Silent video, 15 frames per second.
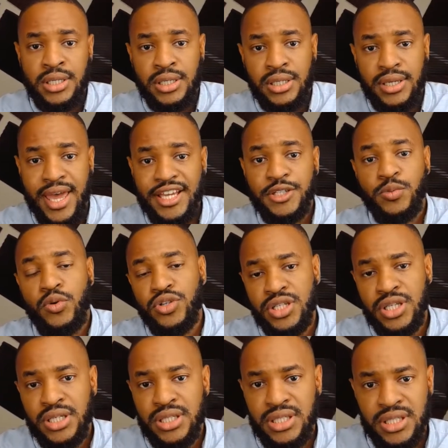experts
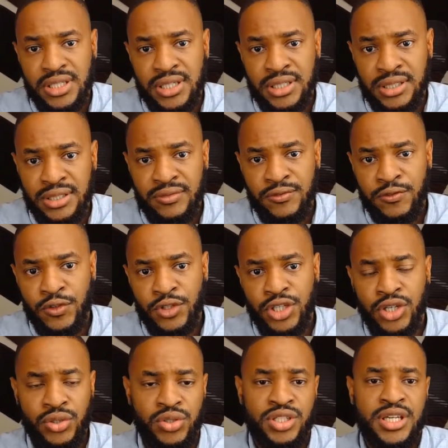in to fully
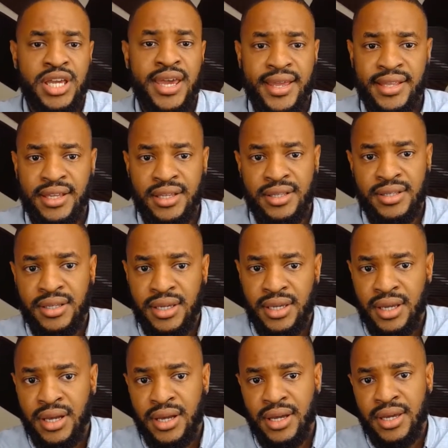understand and
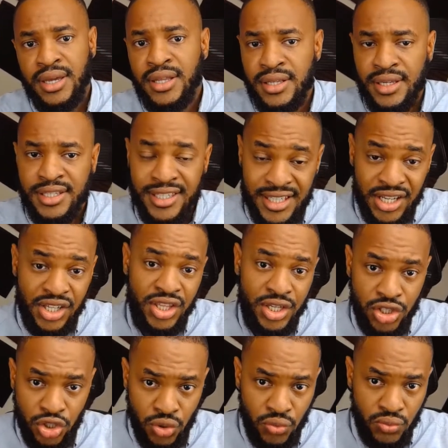study the
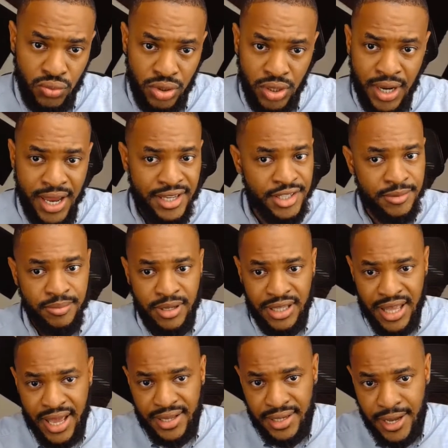issue. There has been
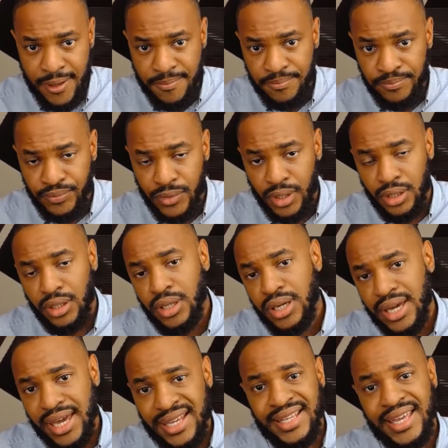that yet.
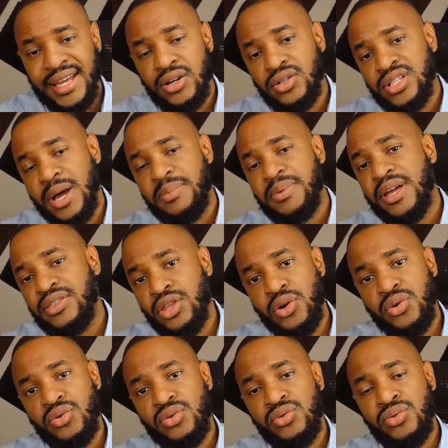And then on top of that,
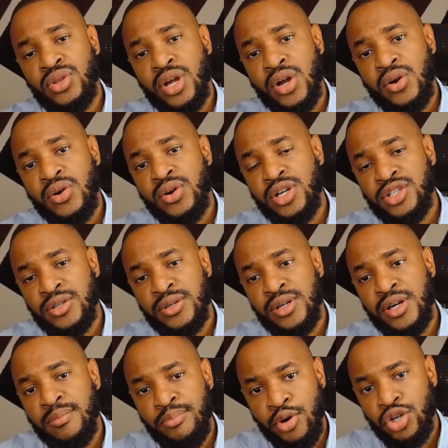there is
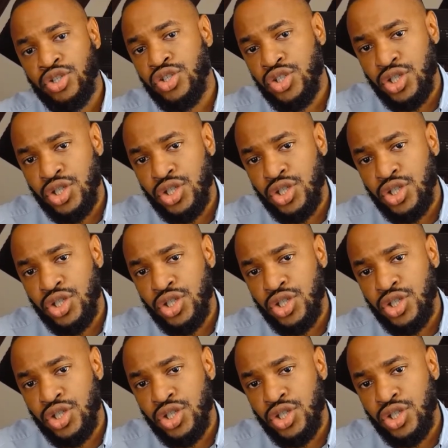a push